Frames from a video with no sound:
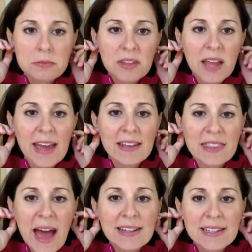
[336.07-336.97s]
and
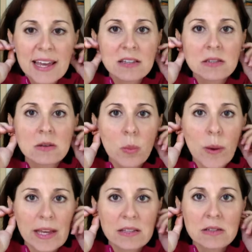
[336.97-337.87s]
that takes the
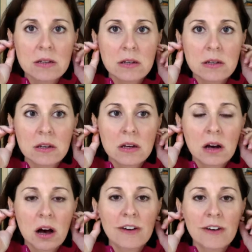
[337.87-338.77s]
weight
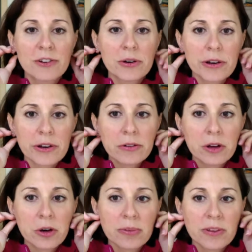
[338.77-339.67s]
off your
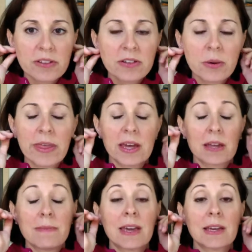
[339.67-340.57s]
earlobes, and so it
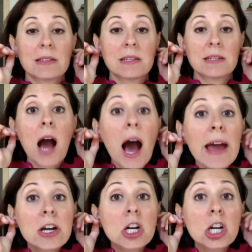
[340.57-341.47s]
can make it stick
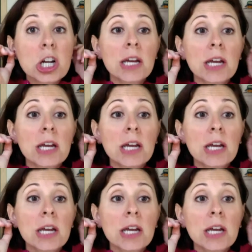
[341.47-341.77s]
higher.